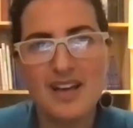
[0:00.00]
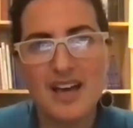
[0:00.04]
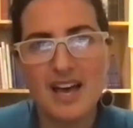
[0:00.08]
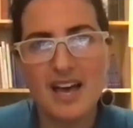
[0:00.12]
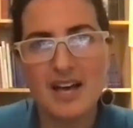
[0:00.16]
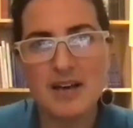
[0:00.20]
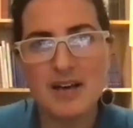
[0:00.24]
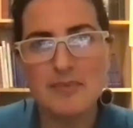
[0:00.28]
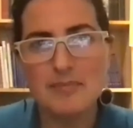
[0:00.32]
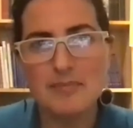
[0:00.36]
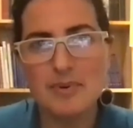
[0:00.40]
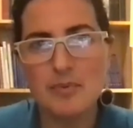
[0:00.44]

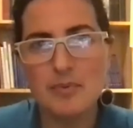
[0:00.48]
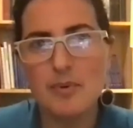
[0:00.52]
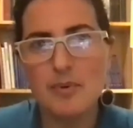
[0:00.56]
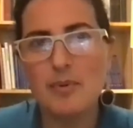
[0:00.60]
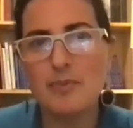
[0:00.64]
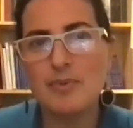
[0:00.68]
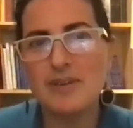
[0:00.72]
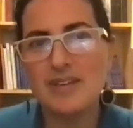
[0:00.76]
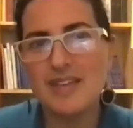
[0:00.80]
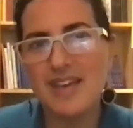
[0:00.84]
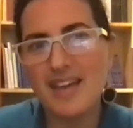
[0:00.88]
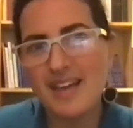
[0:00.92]
But what
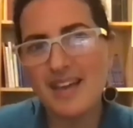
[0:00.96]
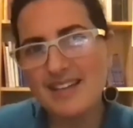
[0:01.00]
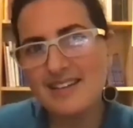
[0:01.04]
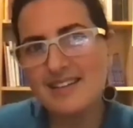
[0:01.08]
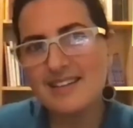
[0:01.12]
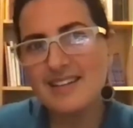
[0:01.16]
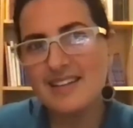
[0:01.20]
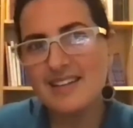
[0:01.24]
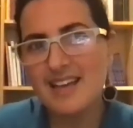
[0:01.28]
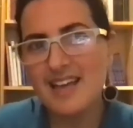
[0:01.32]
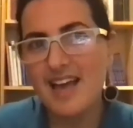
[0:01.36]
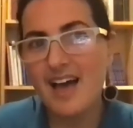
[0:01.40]
we
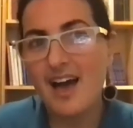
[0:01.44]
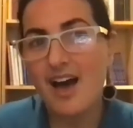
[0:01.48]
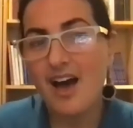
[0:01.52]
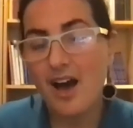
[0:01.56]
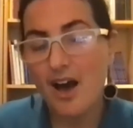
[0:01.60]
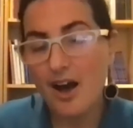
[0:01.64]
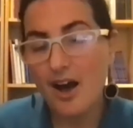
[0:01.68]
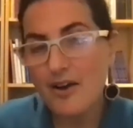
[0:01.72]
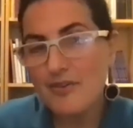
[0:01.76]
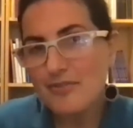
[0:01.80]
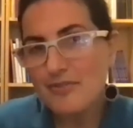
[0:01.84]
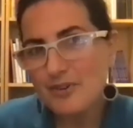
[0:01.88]
can
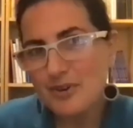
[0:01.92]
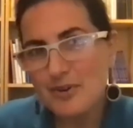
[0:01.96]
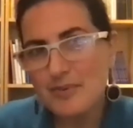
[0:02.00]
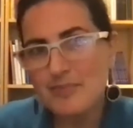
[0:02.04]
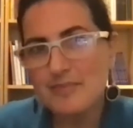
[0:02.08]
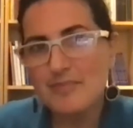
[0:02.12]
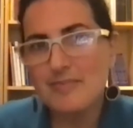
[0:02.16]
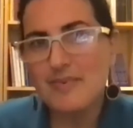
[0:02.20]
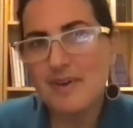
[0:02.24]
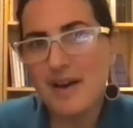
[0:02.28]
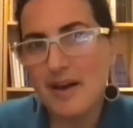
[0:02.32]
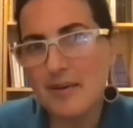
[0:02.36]
offer
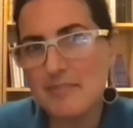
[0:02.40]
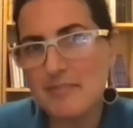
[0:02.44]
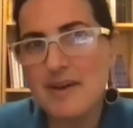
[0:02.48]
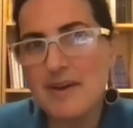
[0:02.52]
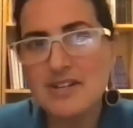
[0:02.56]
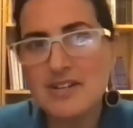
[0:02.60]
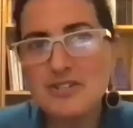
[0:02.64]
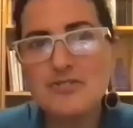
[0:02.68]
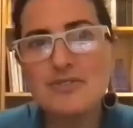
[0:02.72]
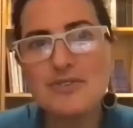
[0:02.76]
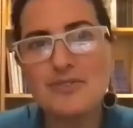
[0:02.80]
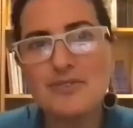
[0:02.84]
a
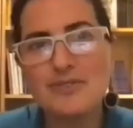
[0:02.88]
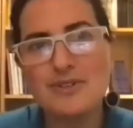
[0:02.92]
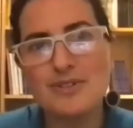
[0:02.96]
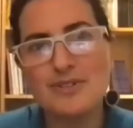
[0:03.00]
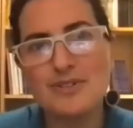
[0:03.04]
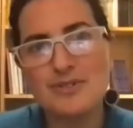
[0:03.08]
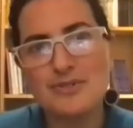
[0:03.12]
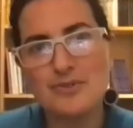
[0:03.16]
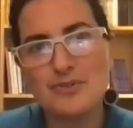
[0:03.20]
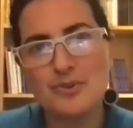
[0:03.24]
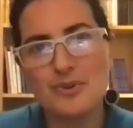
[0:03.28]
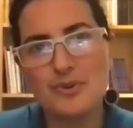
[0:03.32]
measure of
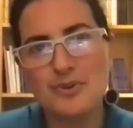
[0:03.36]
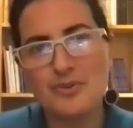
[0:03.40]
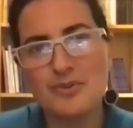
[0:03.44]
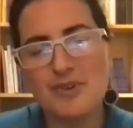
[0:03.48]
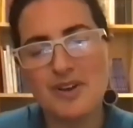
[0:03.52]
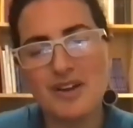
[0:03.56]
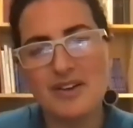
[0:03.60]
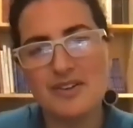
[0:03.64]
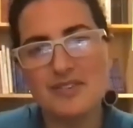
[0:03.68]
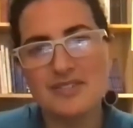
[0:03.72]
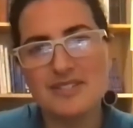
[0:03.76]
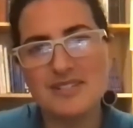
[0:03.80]
control
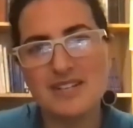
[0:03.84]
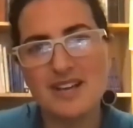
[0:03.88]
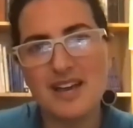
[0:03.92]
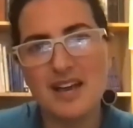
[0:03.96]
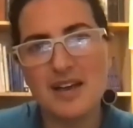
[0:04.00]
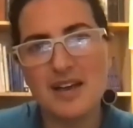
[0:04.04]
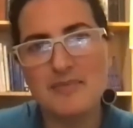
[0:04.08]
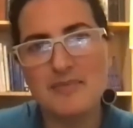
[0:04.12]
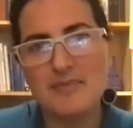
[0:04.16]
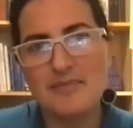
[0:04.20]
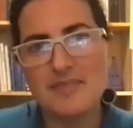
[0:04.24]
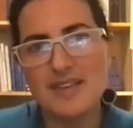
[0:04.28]
around
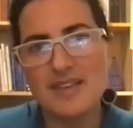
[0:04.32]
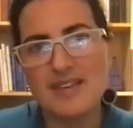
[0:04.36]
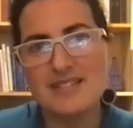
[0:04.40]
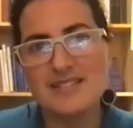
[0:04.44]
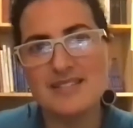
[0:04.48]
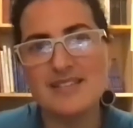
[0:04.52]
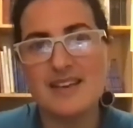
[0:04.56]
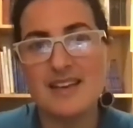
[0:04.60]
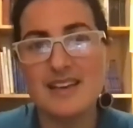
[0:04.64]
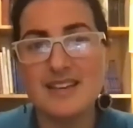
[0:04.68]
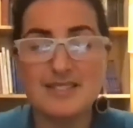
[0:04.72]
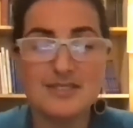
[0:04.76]

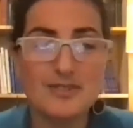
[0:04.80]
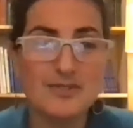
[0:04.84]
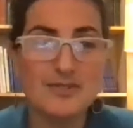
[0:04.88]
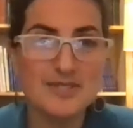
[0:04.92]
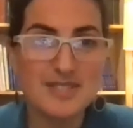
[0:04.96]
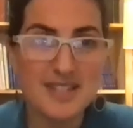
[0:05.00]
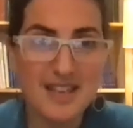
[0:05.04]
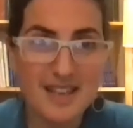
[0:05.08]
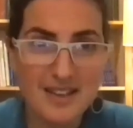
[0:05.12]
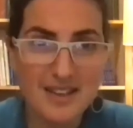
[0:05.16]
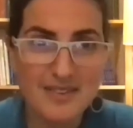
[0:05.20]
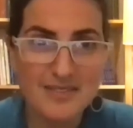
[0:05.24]
is
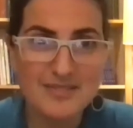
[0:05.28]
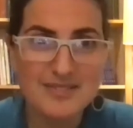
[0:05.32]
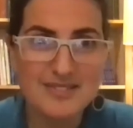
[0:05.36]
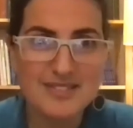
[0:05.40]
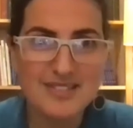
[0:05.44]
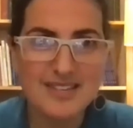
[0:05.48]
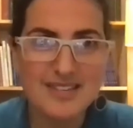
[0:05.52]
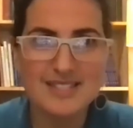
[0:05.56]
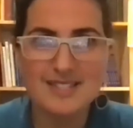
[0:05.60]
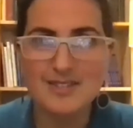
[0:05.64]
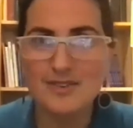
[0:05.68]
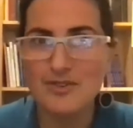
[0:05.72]
ourselves,
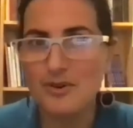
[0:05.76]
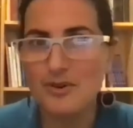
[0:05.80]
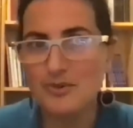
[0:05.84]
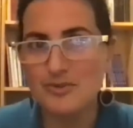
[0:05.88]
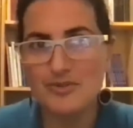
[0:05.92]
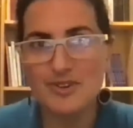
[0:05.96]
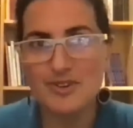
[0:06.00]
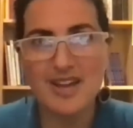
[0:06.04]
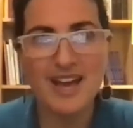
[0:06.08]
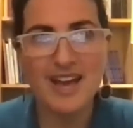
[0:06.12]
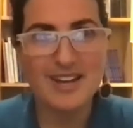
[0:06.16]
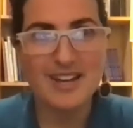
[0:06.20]
is our own
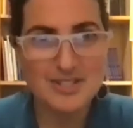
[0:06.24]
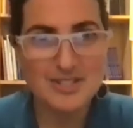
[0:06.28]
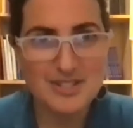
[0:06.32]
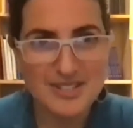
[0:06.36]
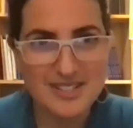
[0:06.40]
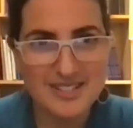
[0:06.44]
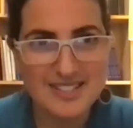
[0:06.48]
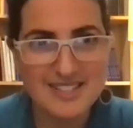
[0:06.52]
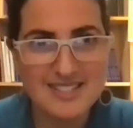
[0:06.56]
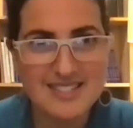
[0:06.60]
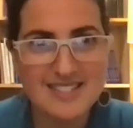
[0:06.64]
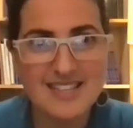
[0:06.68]

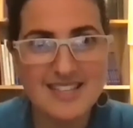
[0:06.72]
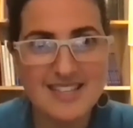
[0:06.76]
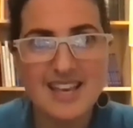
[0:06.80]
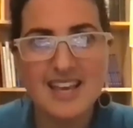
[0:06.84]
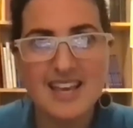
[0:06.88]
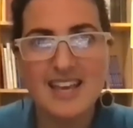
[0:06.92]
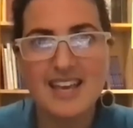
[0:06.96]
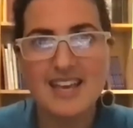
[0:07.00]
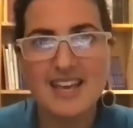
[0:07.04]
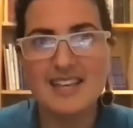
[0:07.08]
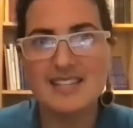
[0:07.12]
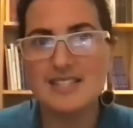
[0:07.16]
reactions,
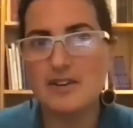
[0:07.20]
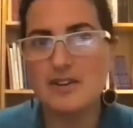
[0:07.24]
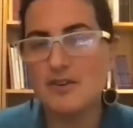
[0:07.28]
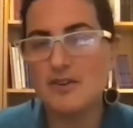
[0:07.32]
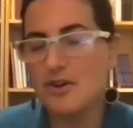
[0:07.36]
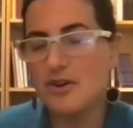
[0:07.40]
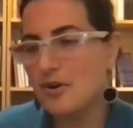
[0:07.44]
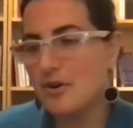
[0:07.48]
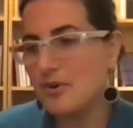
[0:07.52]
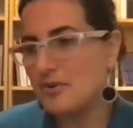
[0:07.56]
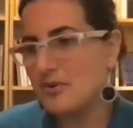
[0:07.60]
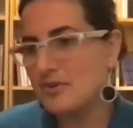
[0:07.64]
is our
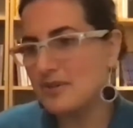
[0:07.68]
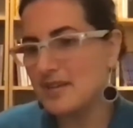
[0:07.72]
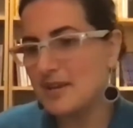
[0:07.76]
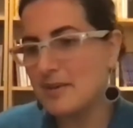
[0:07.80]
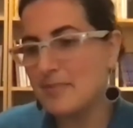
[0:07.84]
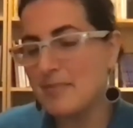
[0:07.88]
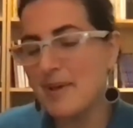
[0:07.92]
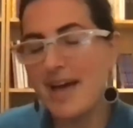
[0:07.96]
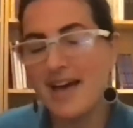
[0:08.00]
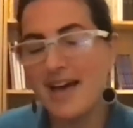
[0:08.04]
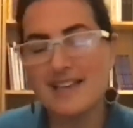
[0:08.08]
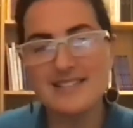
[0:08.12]
own
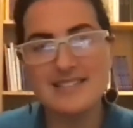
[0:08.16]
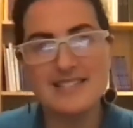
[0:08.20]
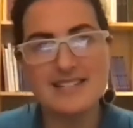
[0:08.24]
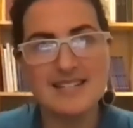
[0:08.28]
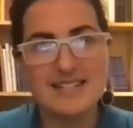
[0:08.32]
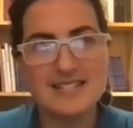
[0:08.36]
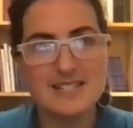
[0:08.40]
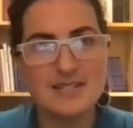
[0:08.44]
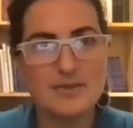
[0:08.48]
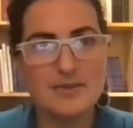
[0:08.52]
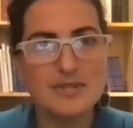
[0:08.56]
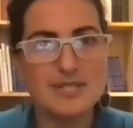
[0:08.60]

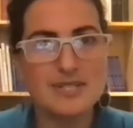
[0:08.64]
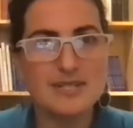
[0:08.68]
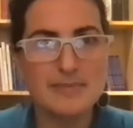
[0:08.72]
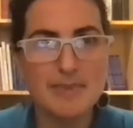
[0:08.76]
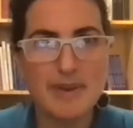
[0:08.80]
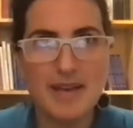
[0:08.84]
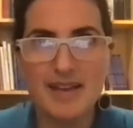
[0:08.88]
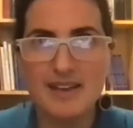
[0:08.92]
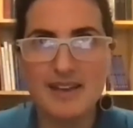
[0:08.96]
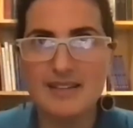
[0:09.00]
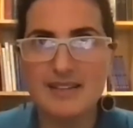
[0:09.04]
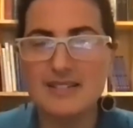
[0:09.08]
capacity to
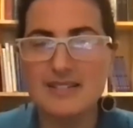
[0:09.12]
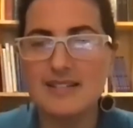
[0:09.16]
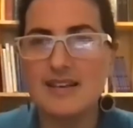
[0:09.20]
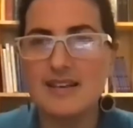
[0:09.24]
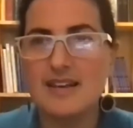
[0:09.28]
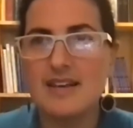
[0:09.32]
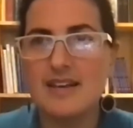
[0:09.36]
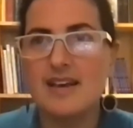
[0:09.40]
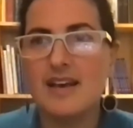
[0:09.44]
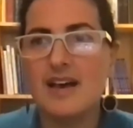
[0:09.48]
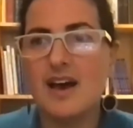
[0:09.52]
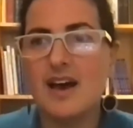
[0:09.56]
expand
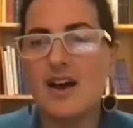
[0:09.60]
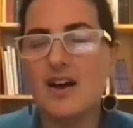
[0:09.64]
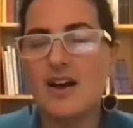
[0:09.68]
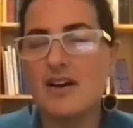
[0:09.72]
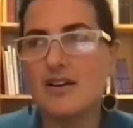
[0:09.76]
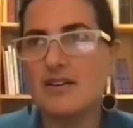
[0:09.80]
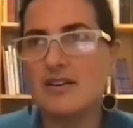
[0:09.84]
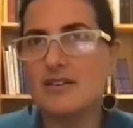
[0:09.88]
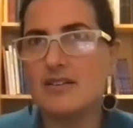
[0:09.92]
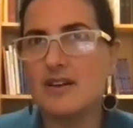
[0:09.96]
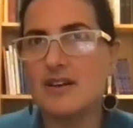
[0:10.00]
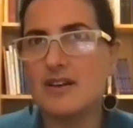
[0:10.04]

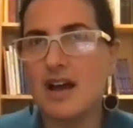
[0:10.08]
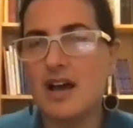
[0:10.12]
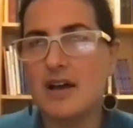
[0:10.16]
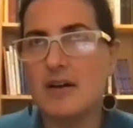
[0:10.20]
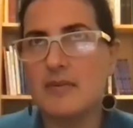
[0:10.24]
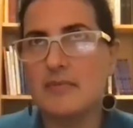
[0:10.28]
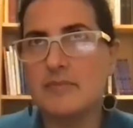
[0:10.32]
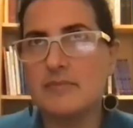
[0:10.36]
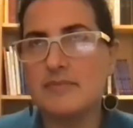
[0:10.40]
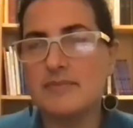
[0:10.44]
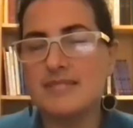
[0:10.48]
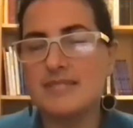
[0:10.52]
our
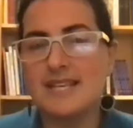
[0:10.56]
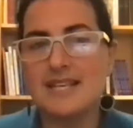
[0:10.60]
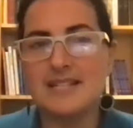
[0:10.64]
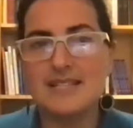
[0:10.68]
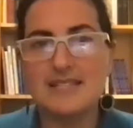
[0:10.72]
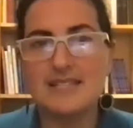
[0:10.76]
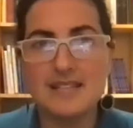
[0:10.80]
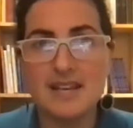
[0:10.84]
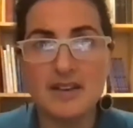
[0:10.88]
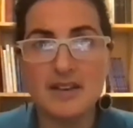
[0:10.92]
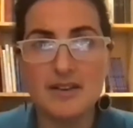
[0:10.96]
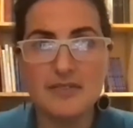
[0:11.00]

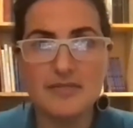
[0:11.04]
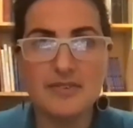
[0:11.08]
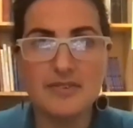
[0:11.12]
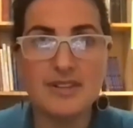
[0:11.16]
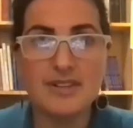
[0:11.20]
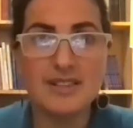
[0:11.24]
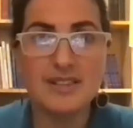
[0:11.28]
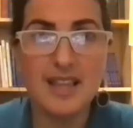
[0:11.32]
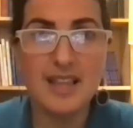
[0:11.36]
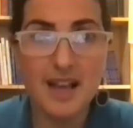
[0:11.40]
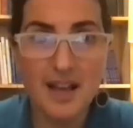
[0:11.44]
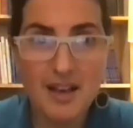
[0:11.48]
sense of
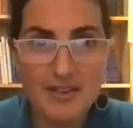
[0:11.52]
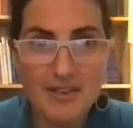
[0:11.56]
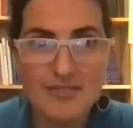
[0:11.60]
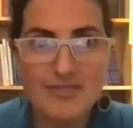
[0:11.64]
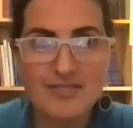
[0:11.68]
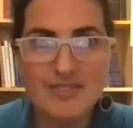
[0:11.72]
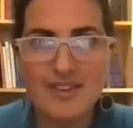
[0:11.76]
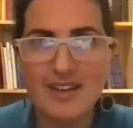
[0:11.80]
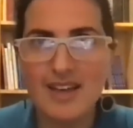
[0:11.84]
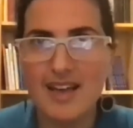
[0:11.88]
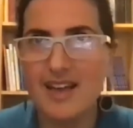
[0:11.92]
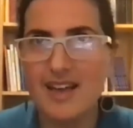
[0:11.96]
love
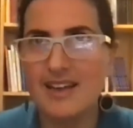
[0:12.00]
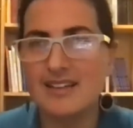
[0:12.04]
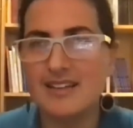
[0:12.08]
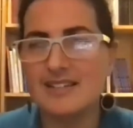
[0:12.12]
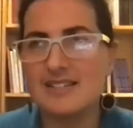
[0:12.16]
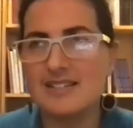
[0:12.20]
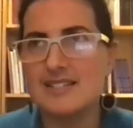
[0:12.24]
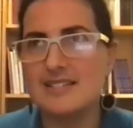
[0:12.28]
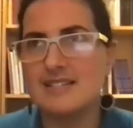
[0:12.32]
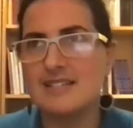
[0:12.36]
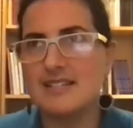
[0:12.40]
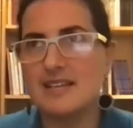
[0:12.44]

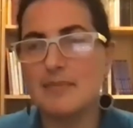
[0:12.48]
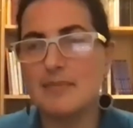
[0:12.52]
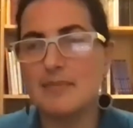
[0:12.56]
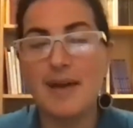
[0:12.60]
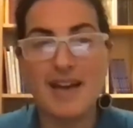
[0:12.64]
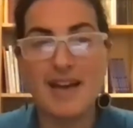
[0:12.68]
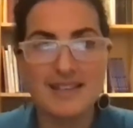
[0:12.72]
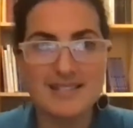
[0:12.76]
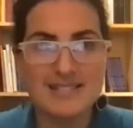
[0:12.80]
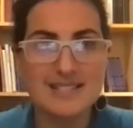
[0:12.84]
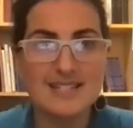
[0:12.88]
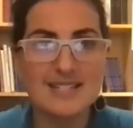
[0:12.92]
and
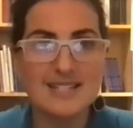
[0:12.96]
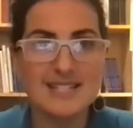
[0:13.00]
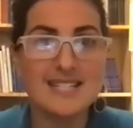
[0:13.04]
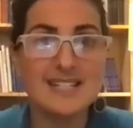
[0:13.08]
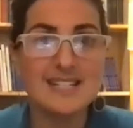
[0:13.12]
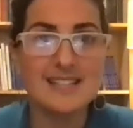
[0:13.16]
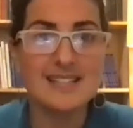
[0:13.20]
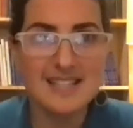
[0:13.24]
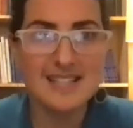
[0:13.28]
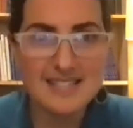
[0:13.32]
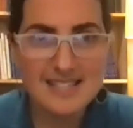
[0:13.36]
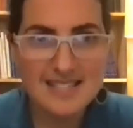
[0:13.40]
capacity to
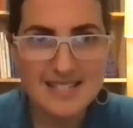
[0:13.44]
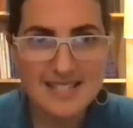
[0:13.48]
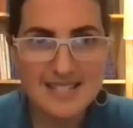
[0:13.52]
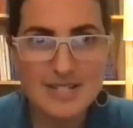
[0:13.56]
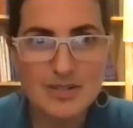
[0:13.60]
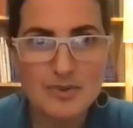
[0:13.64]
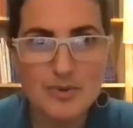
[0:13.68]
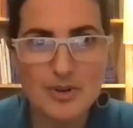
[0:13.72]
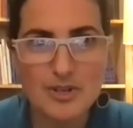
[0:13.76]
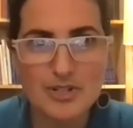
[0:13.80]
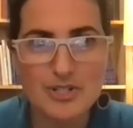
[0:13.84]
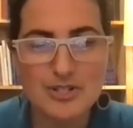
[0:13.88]
listen
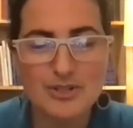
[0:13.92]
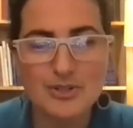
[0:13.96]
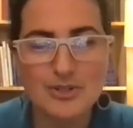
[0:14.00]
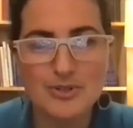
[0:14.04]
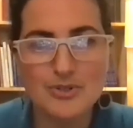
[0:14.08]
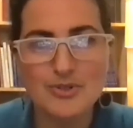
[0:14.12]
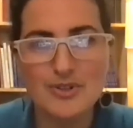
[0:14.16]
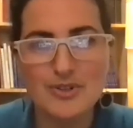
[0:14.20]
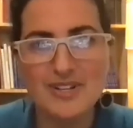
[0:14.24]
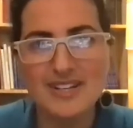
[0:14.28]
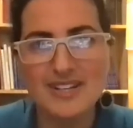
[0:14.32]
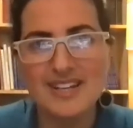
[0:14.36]
to our
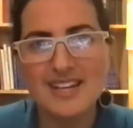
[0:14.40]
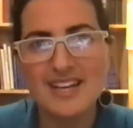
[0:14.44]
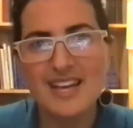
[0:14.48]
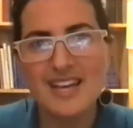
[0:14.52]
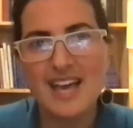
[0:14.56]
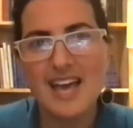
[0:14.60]
children,